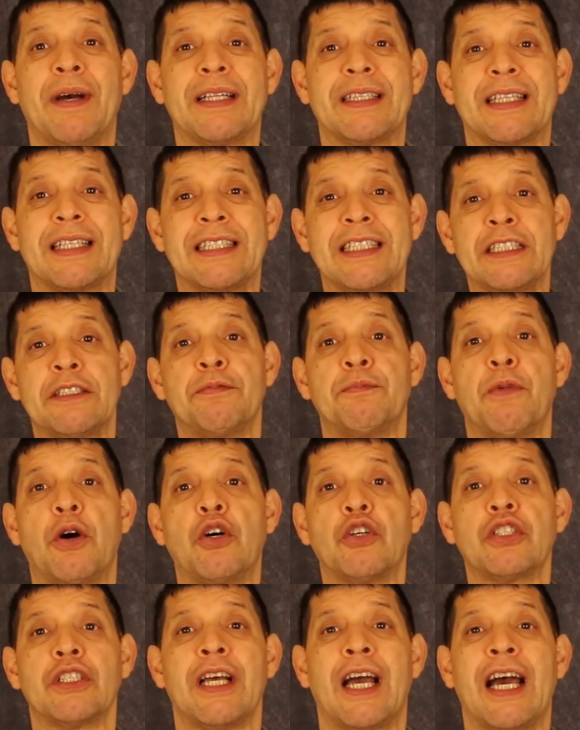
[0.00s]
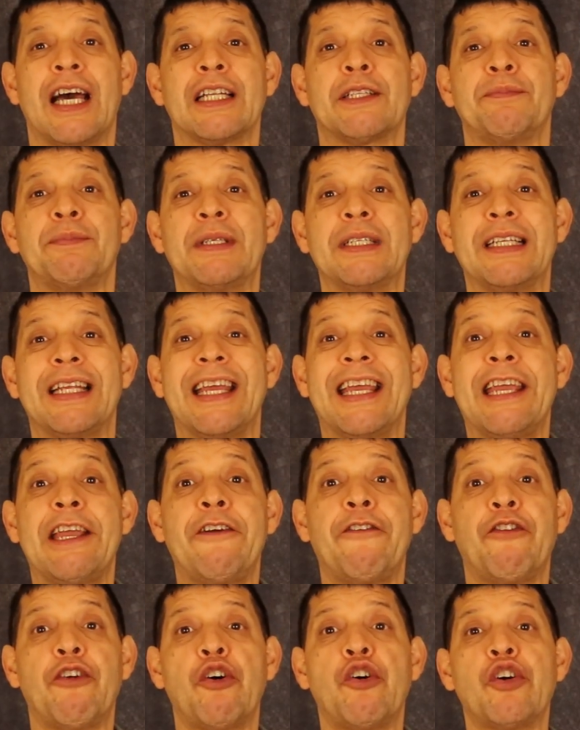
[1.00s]
but this moat has been
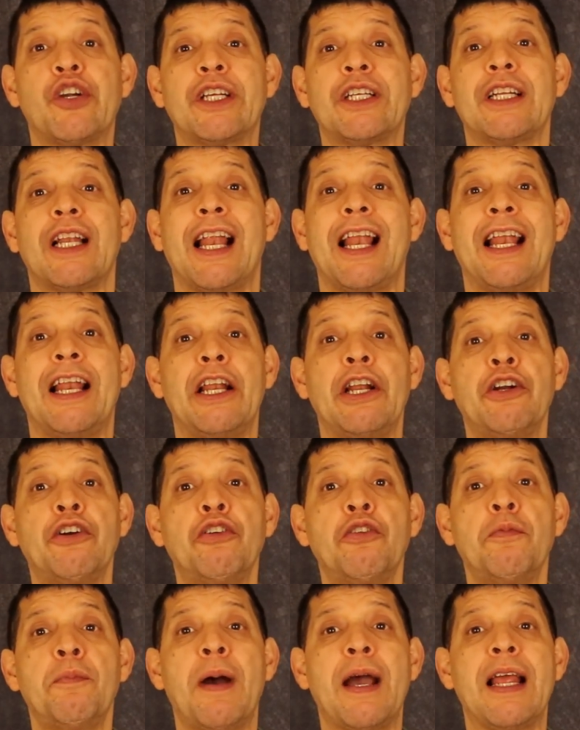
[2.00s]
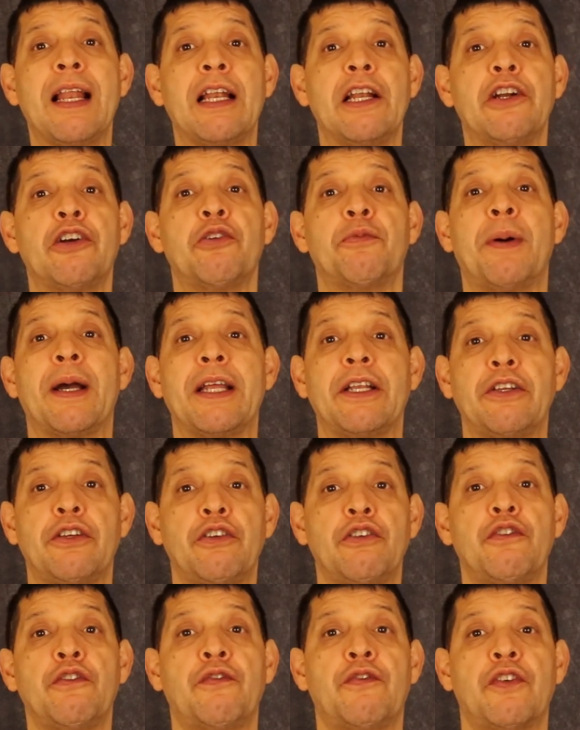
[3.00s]
eroded little by little by
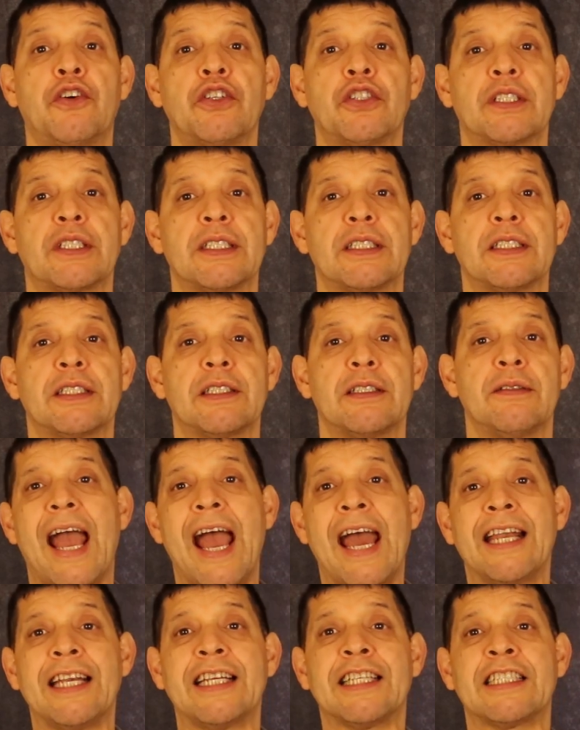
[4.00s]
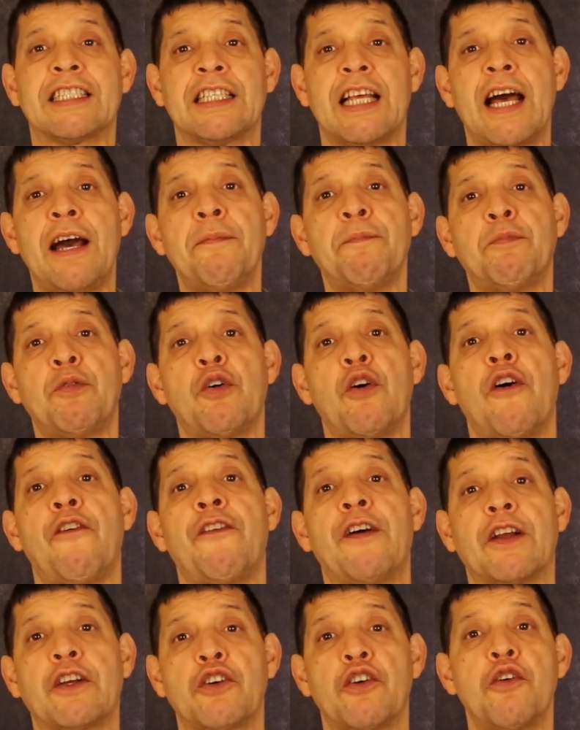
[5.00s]
new forces. An example
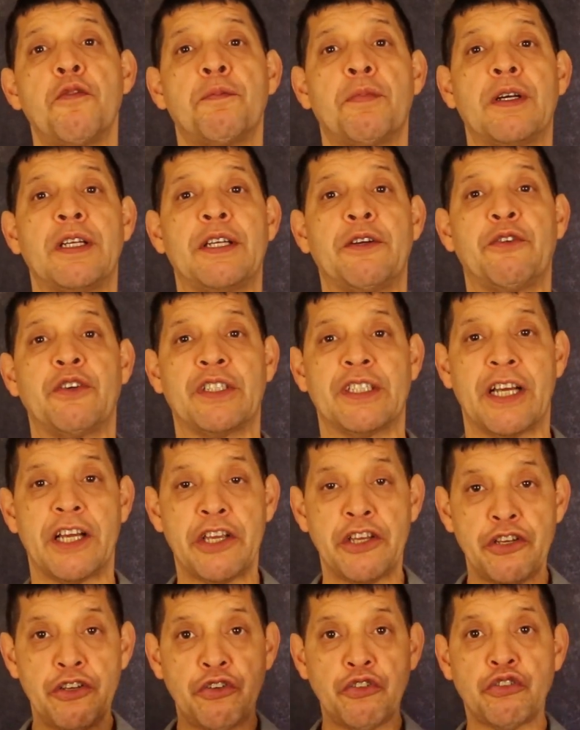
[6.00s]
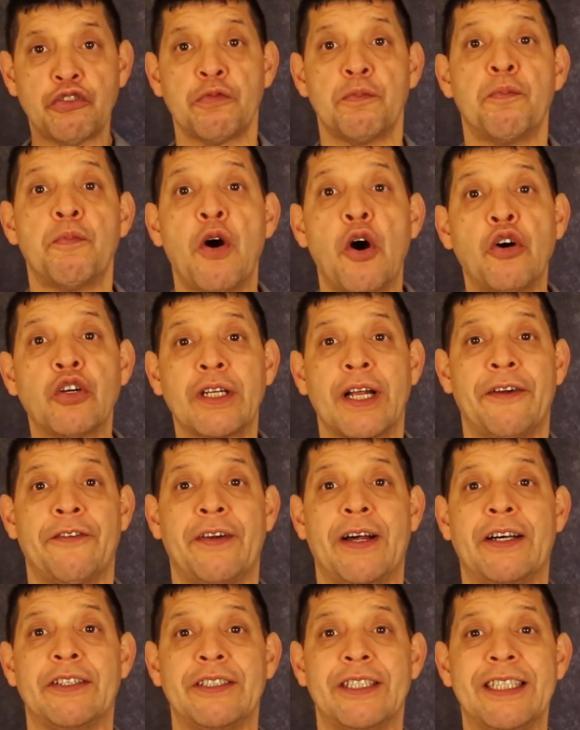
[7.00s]
of a company with a huge moat
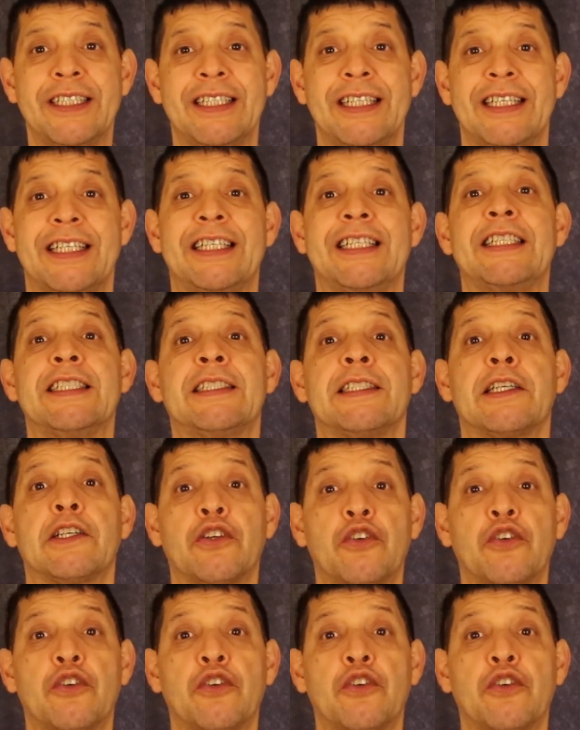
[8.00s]
around it is